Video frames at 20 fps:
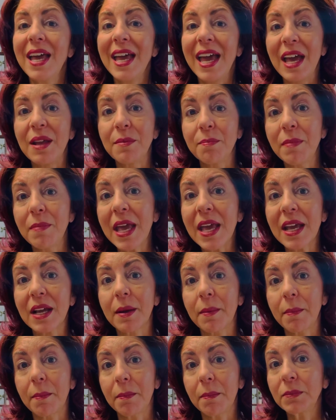and make
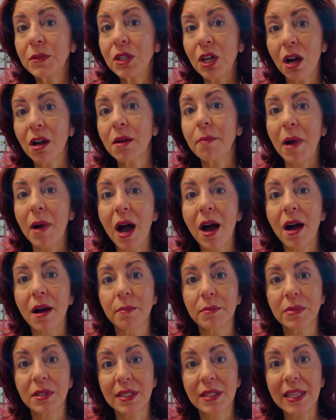young
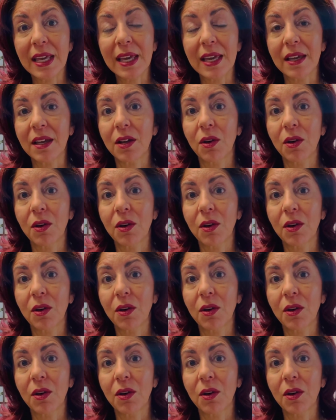moms think,